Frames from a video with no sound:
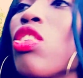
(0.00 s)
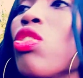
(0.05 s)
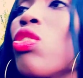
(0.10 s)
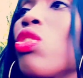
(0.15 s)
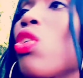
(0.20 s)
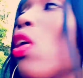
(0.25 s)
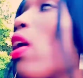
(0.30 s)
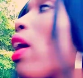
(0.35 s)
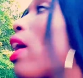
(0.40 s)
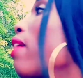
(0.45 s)
You
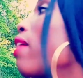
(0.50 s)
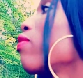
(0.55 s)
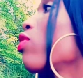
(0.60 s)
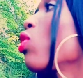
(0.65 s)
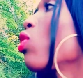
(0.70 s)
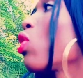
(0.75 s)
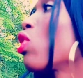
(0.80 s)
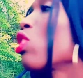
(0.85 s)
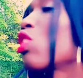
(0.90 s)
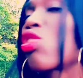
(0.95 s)
don't have
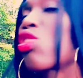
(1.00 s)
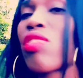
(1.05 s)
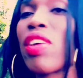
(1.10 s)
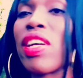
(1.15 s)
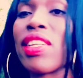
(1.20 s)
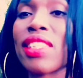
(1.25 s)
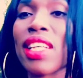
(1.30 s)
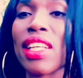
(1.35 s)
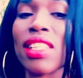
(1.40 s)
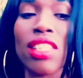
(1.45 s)
no
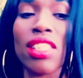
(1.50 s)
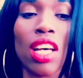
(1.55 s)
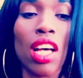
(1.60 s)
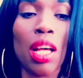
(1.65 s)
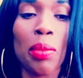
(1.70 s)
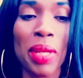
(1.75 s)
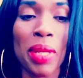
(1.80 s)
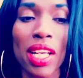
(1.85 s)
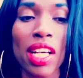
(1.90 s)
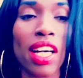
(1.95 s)
strength at all
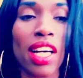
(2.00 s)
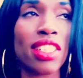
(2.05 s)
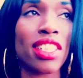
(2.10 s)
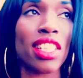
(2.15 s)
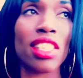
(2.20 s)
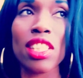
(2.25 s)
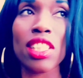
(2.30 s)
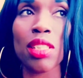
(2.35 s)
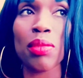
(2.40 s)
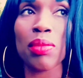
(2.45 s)
because
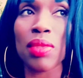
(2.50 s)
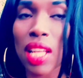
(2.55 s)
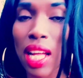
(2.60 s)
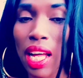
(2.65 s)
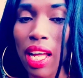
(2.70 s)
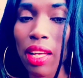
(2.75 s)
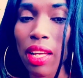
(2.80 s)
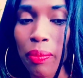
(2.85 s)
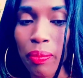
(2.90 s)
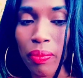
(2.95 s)
it seems
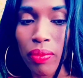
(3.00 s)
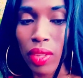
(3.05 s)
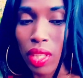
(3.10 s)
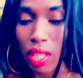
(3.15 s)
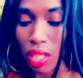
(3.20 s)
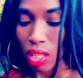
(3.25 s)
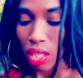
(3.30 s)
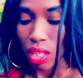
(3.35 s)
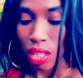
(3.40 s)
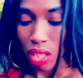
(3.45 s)
like
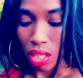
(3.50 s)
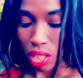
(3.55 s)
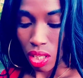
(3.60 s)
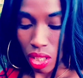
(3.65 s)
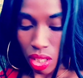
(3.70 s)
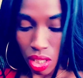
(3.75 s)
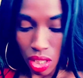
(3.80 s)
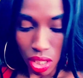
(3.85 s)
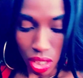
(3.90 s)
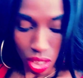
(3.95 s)

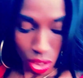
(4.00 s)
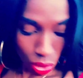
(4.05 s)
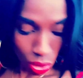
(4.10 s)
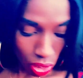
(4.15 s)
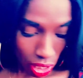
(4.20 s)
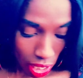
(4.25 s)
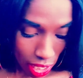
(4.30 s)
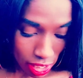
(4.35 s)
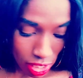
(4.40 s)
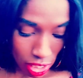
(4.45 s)
you
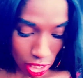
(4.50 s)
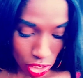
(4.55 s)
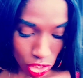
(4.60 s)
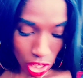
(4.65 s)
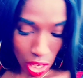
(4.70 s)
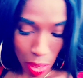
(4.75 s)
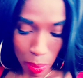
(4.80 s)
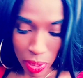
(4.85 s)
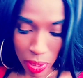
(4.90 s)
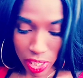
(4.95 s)
lost your
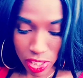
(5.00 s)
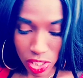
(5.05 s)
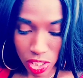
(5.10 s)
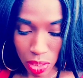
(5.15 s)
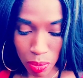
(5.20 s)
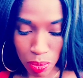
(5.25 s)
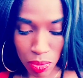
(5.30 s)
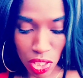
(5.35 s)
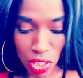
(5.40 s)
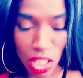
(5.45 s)
job or
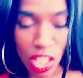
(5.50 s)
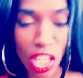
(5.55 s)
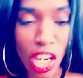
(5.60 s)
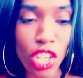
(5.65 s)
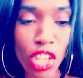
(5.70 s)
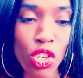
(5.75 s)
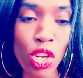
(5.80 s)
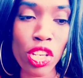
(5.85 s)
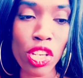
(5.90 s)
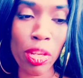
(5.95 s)
something, or
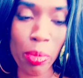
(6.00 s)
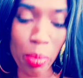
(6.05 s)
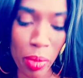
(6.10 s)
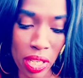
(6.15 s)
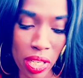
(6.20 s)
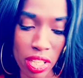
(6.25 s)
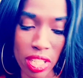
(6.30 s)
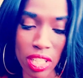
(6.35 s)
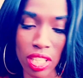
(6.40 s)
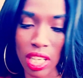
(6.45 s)
you, the
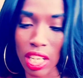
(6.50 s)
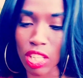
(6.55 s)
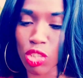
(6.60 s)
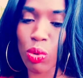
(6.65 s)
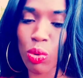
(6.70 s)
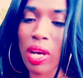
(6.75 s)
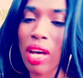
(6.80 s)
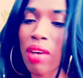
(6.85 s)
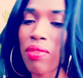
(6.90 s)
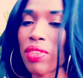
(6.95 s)
money that you
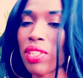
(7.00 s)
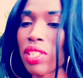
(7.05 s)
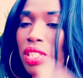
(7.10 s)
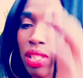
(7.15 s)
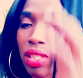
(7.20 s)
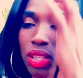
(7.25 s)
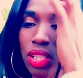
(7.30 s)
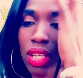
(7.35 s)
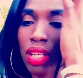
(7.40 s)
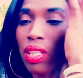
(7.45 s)
have
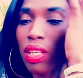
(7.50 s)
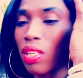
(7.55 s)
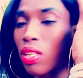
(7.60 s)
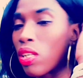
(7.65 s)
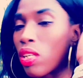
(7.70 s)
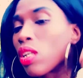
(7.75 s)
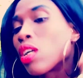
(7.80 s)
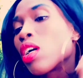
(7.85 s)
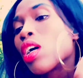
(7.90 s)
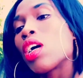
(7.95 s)
is
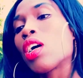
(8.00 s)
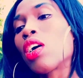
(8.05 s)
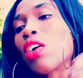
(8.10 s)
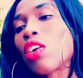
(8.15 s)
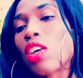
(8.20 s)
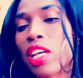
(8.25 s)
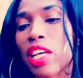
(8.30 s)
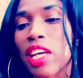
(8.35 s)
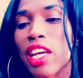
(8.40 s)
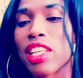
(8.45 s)

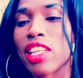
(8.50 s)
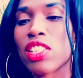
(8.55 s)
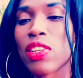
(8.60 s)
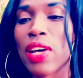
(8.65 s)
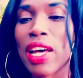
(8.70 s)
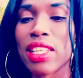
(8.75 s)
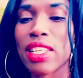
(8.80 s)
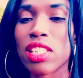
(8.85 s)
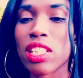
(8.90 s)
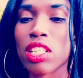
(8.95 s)
okay. So
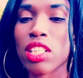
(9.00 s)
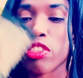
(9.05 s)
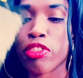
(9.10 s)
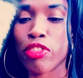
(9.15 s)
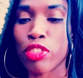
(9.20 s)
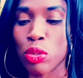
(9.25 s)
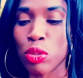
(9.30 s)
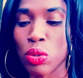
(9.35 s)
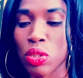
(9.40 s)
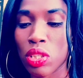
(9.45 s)
I see the
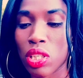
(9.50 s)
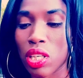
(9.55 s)
Fool